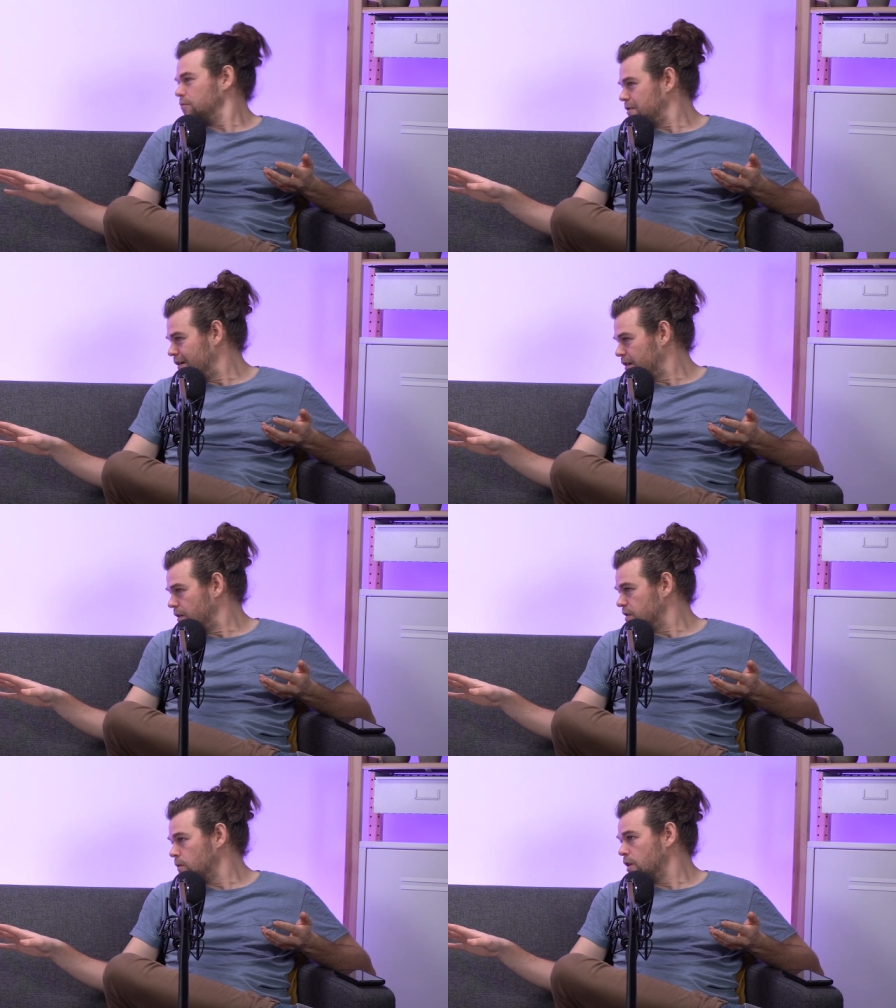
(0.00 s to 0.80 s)
without
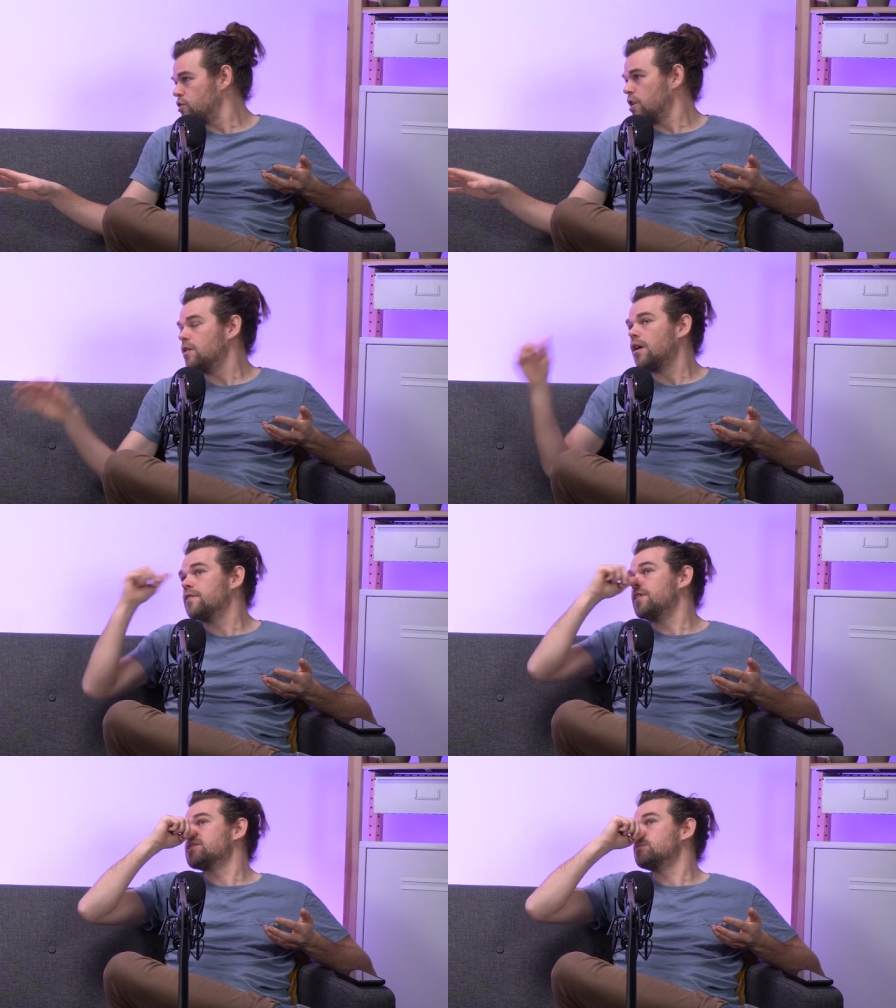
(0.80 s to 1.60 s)
going into our show,
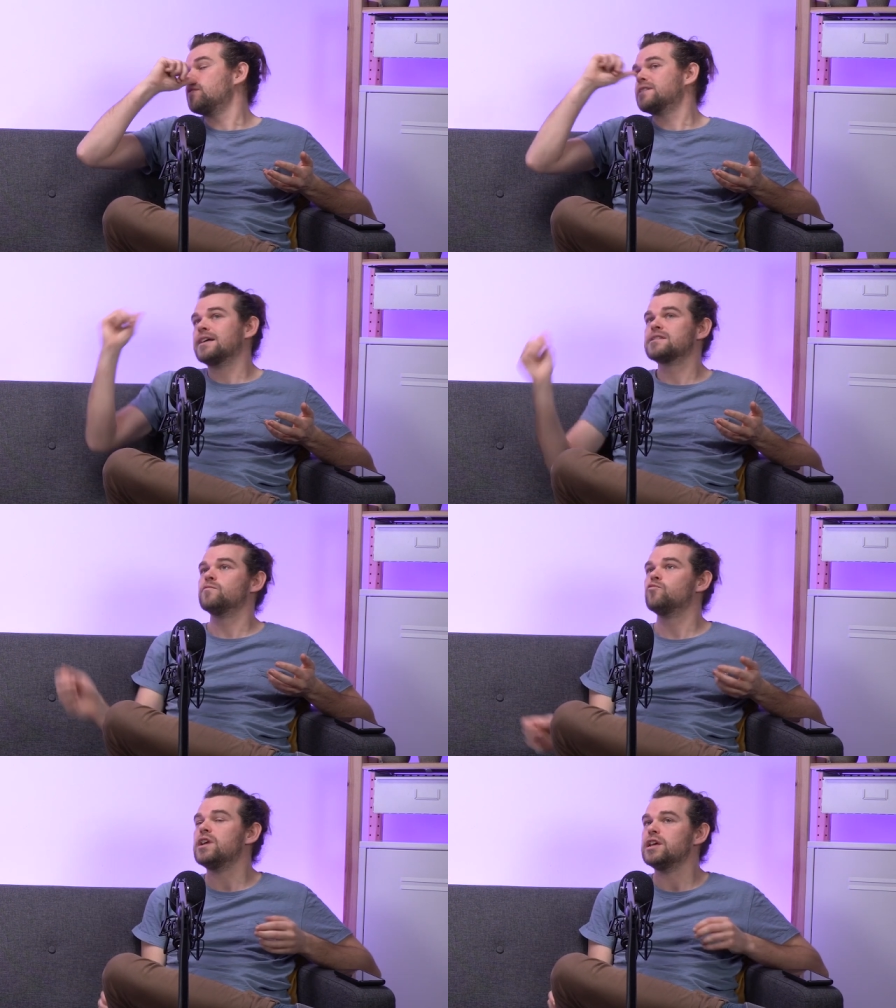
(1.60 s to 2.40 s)
I think some of us had
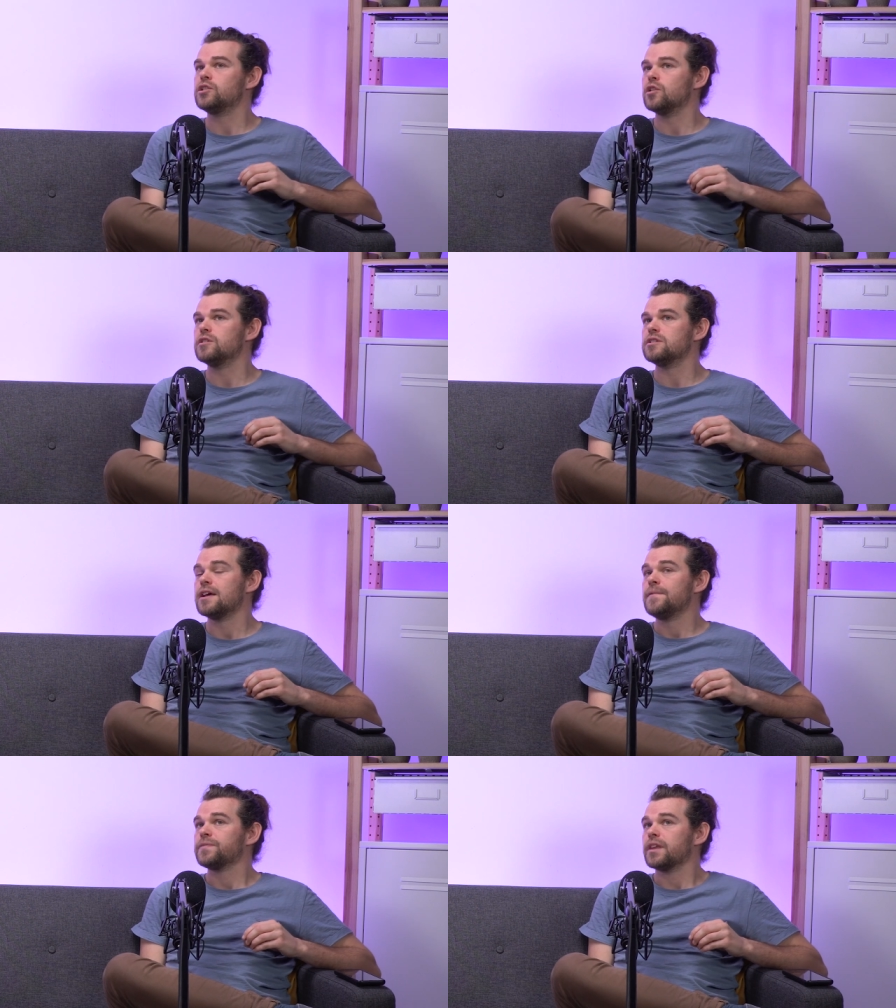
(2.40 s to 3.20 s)
some really good
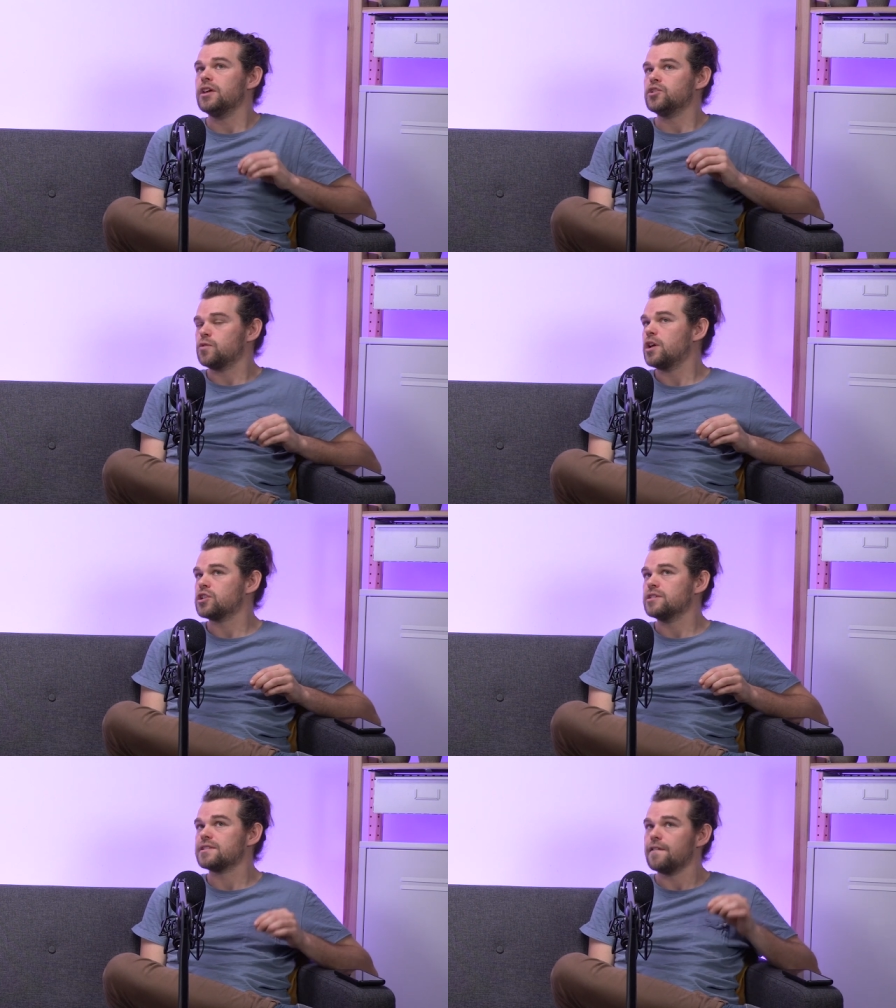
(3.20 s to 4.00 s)

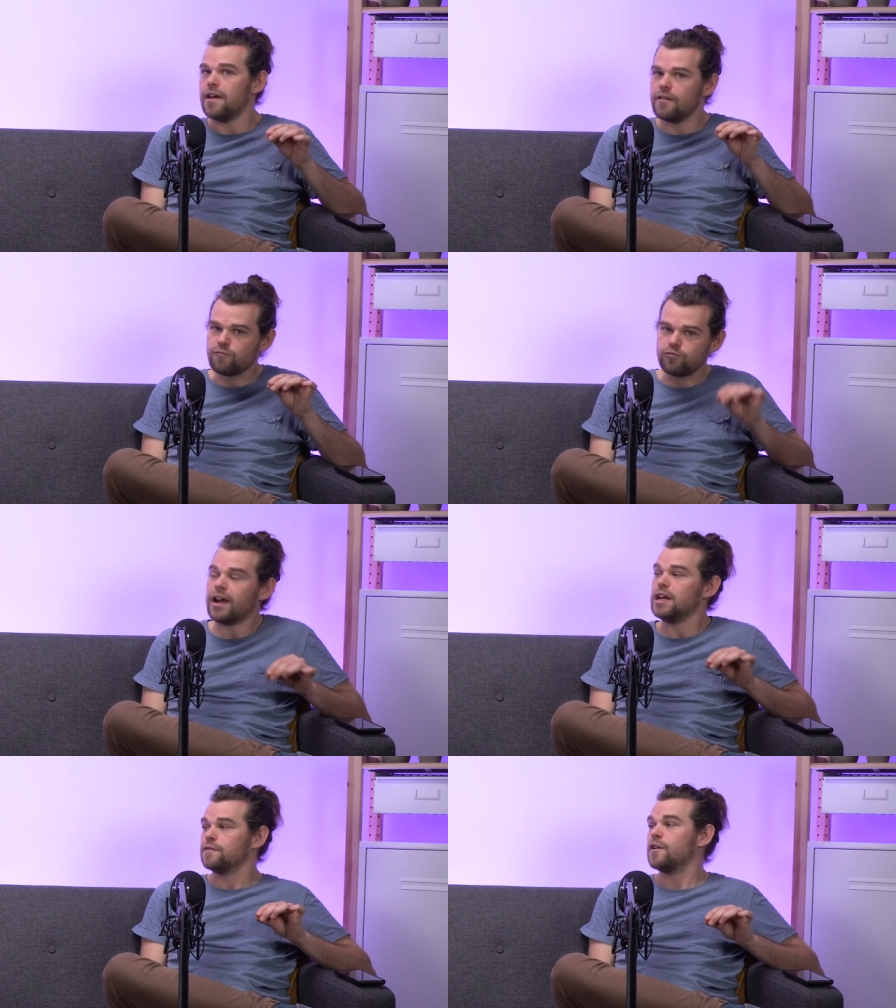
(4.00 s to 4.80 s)
intuitions
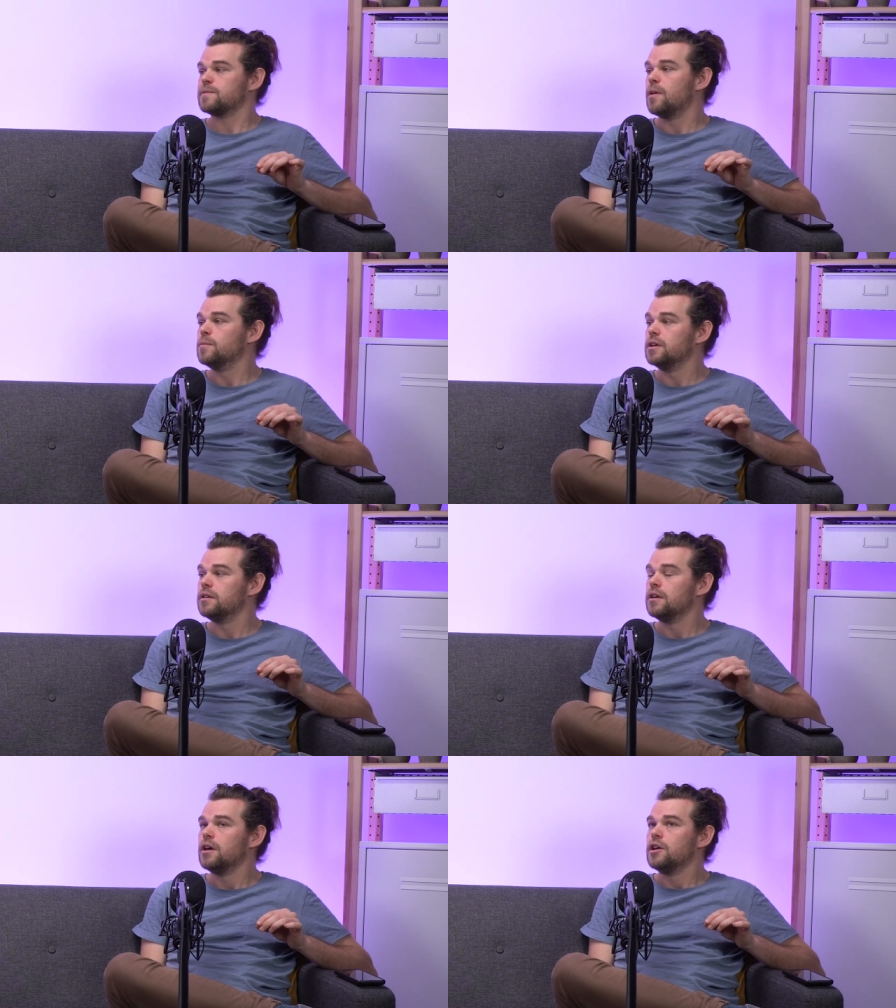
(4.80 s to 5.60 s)
right at the first moment,